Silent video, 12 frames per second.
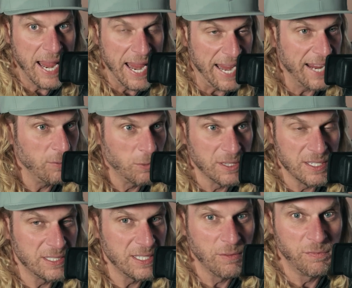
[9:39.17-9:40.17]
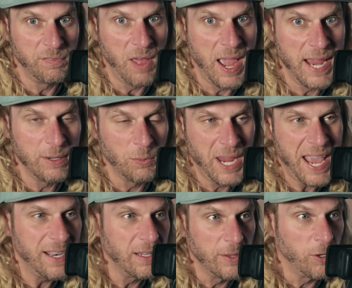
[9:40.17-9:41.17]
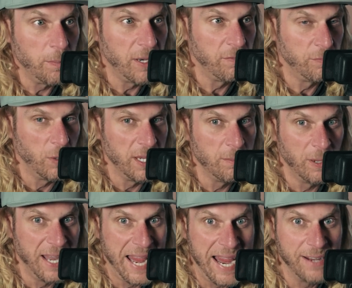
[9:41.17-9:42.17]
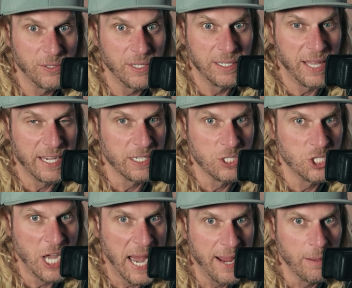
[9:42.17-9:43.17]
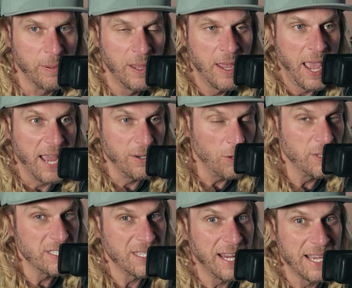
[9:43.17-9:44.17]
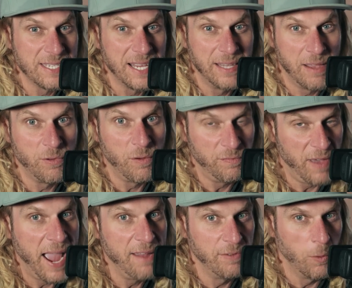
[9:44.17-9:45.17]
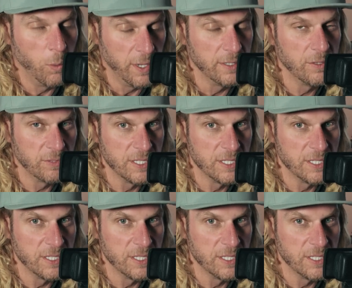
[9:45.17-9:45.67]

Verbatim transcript: And with this thing flying, we had a little bit of wind, but it handled it like a champ. I know this thing has a level 5 wind